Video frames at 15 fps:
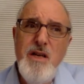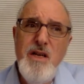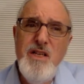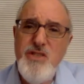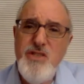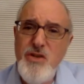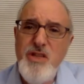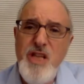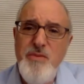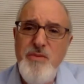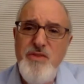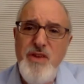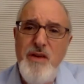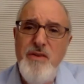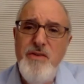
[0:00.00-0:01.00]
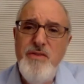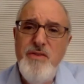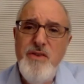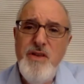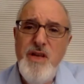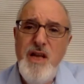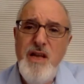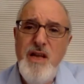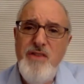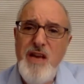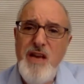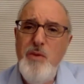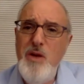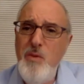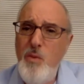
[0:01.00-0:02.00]
assert themselves and say,
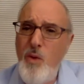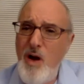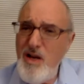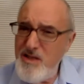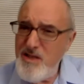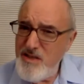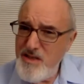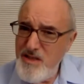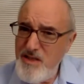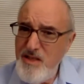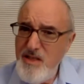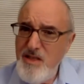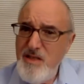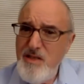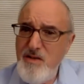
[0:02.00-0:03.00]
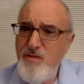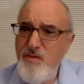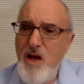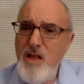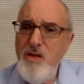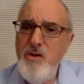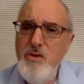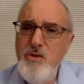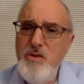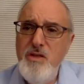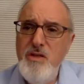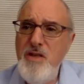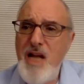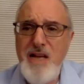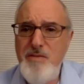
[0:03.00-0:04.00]
we want to follow,
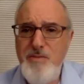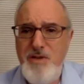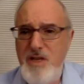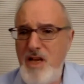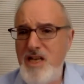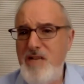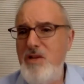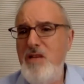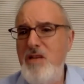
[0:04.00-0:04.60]
not to, not to be